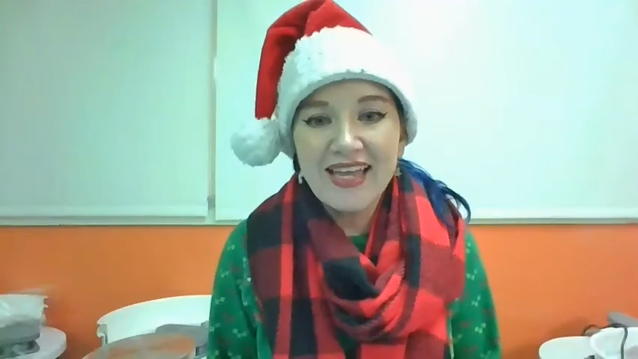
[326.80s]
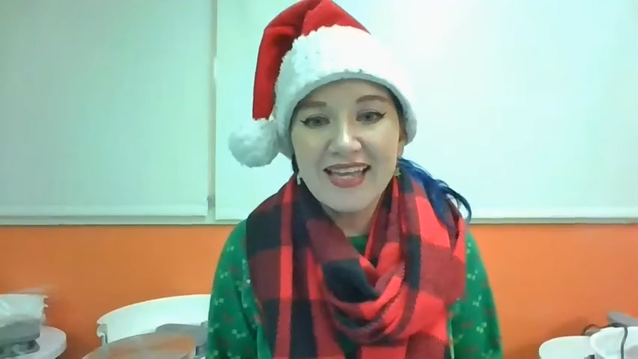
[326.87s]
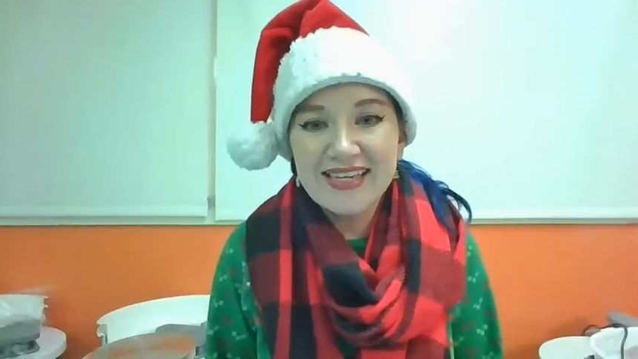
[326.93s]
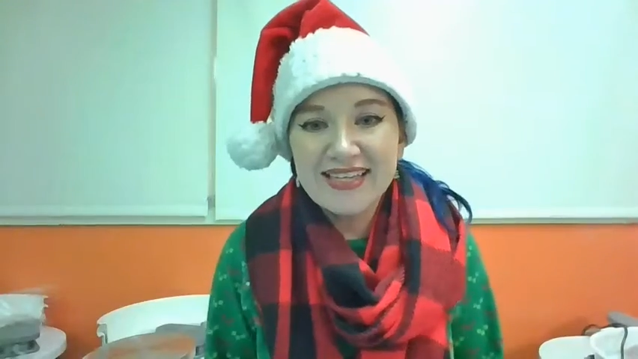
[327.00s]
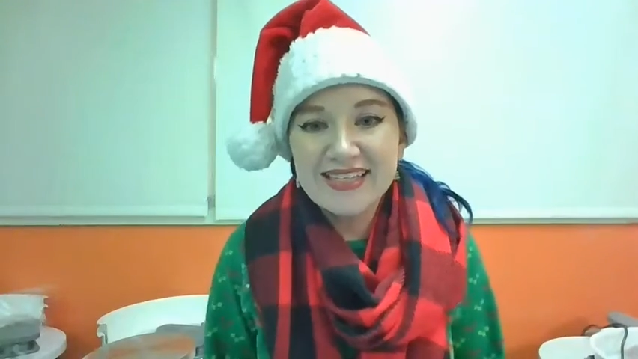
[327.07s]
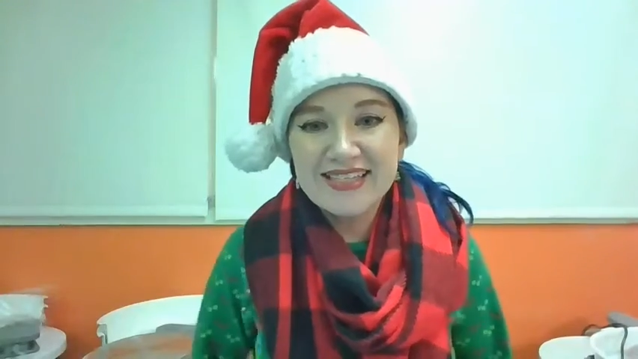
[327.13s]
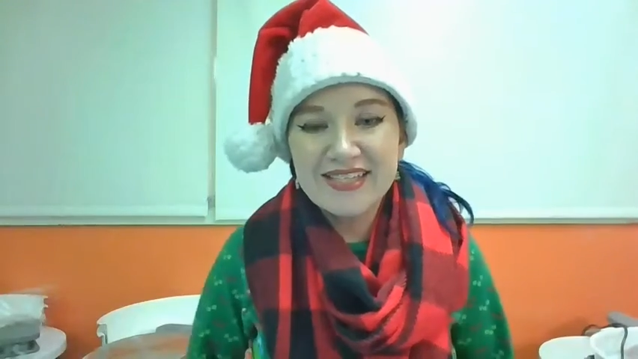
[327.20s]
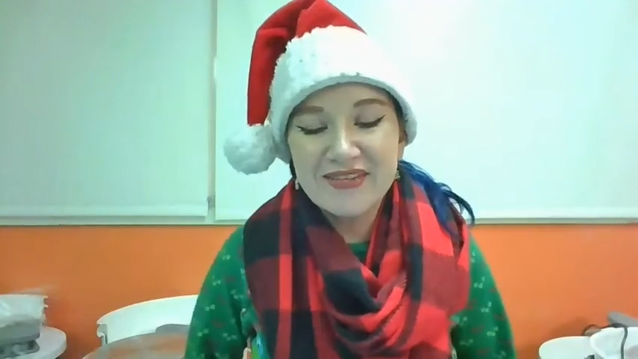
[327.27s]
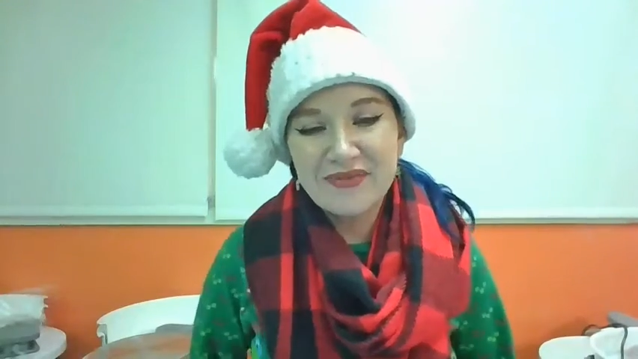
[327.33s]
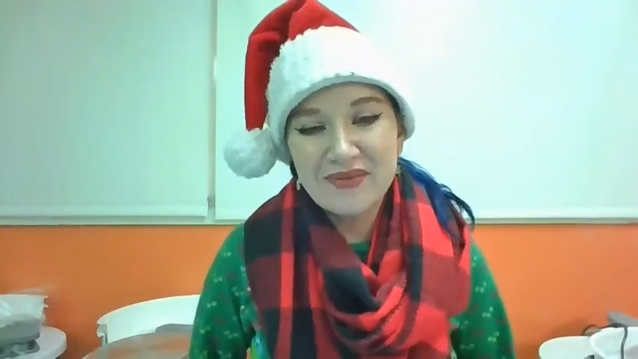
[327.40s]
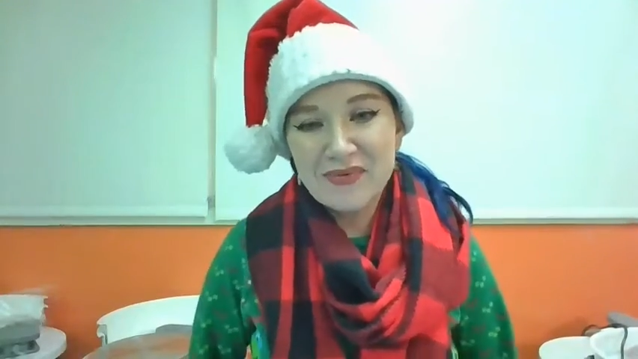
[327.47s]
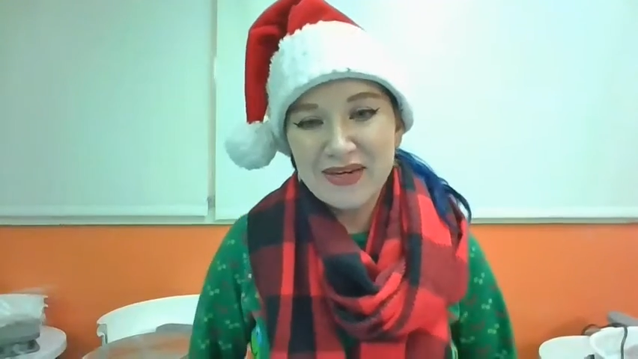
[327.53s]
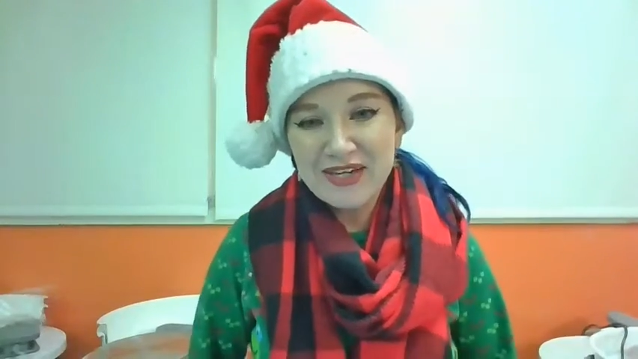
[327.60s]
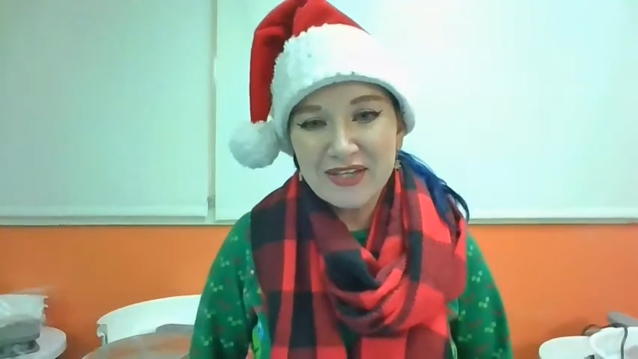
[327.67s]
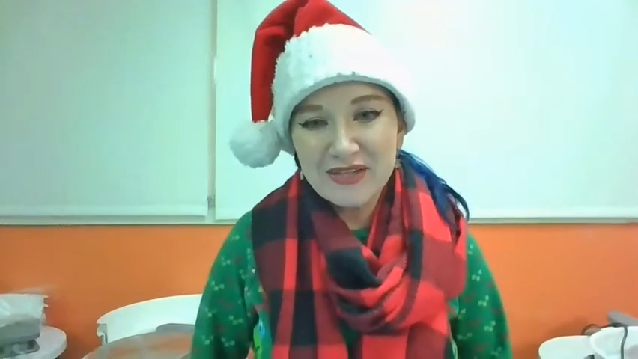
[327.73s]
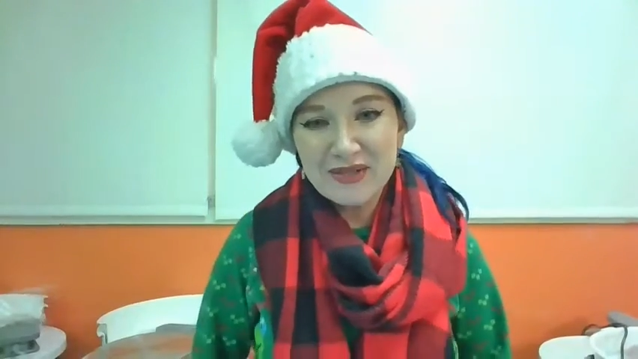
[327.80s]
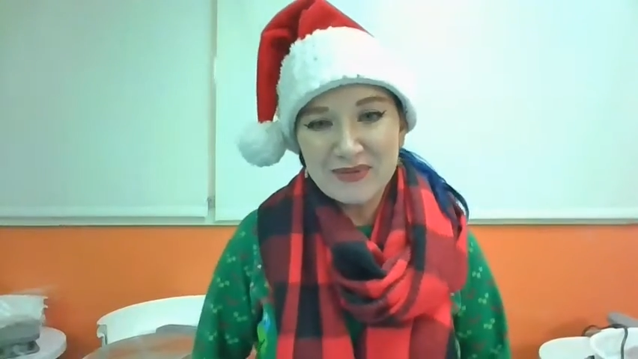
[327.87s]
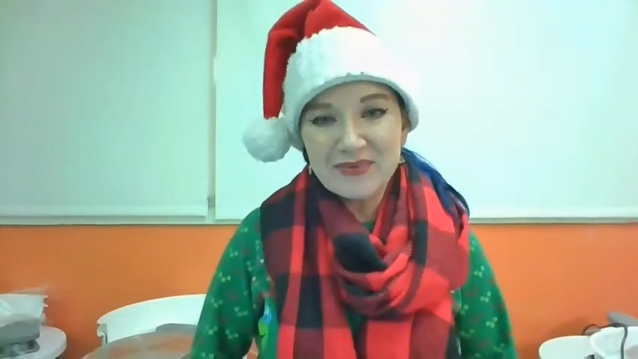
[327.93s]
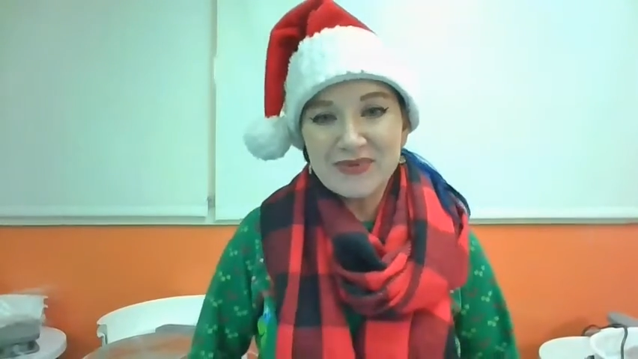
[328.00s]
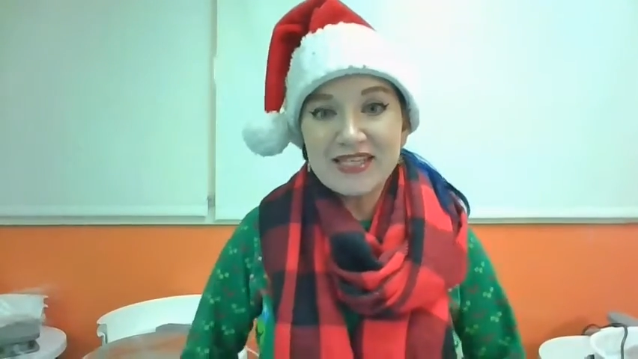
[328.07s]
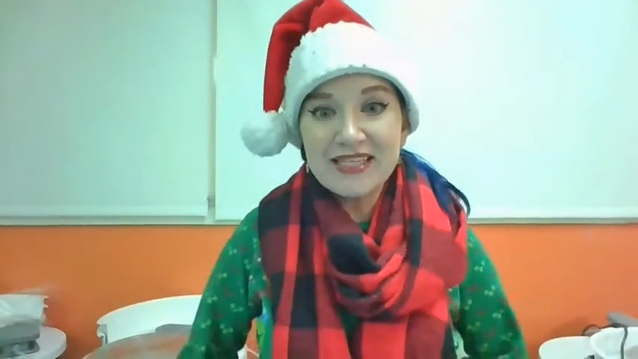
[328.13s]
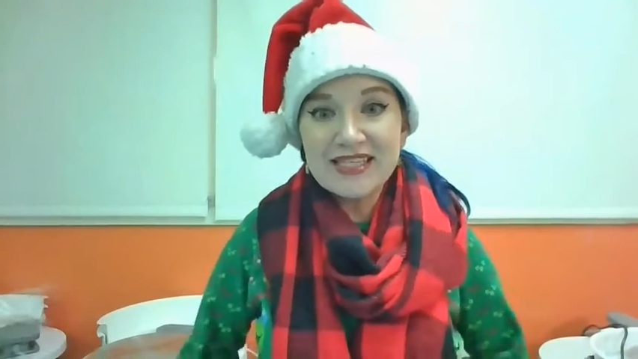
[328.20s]
And if you want to
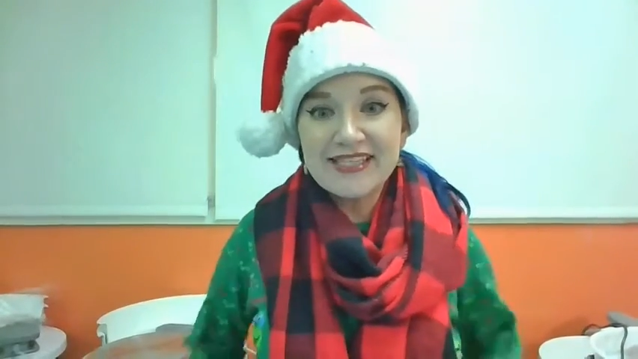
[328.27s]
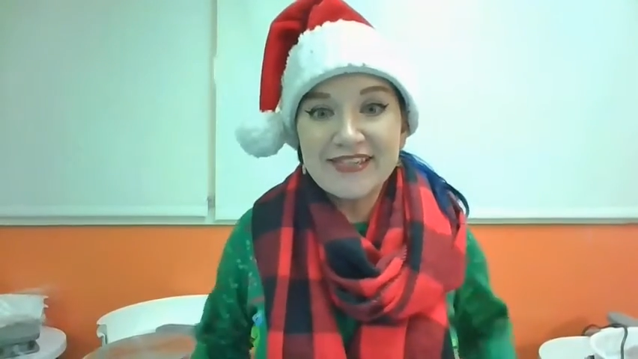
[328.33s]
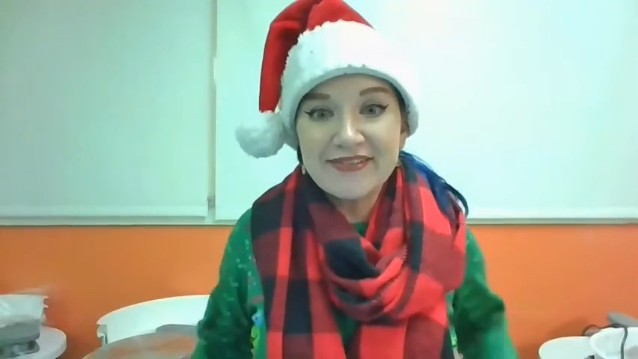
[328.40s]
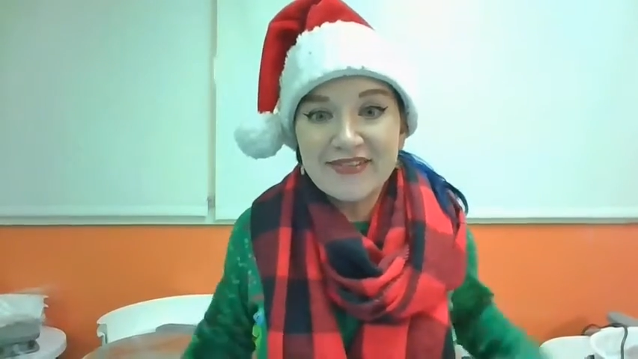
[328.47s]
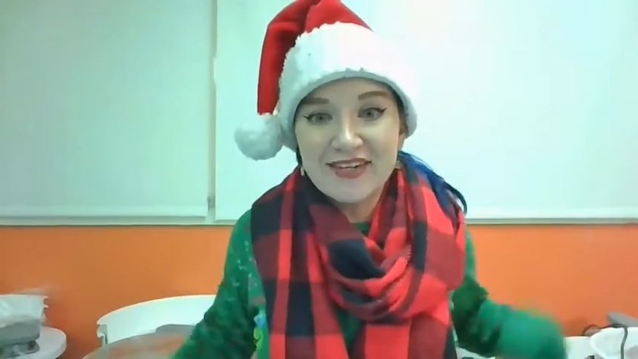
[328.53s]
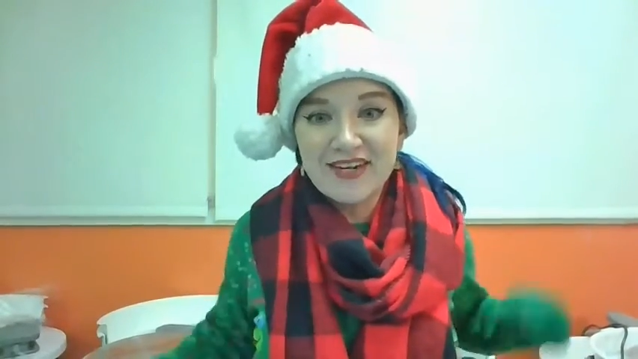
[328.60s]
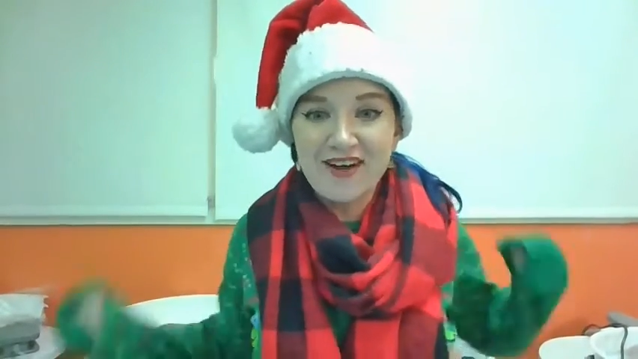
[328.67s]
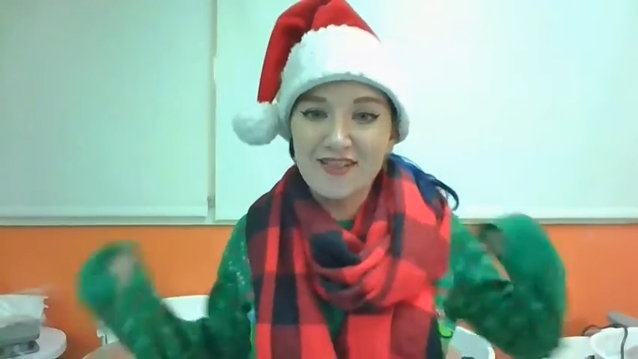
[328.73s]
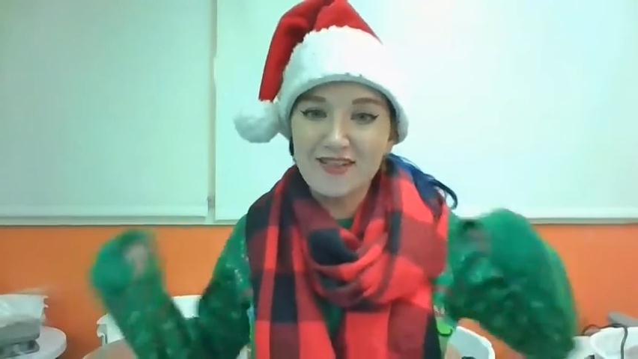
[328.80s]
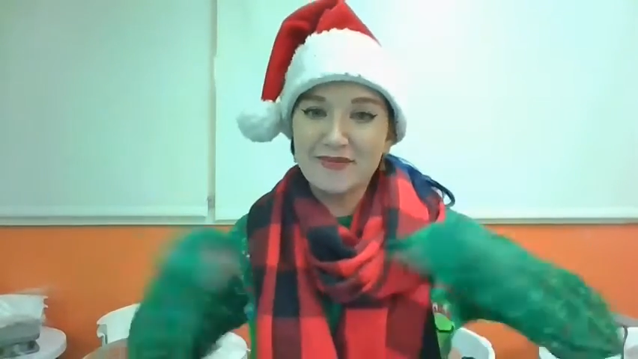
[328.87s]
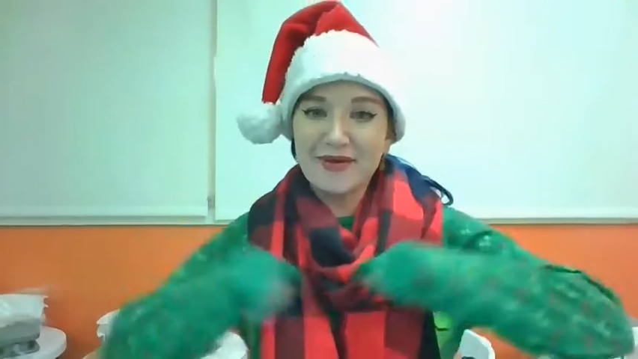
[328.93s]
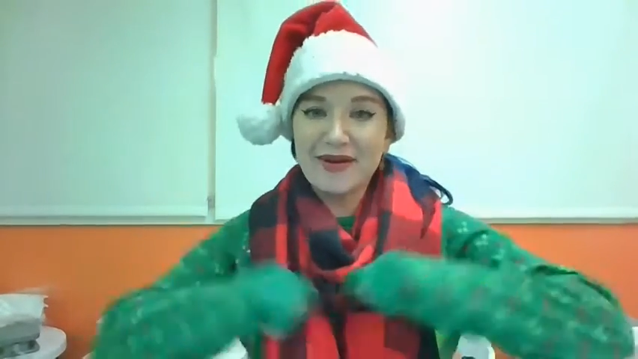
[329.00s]
use different color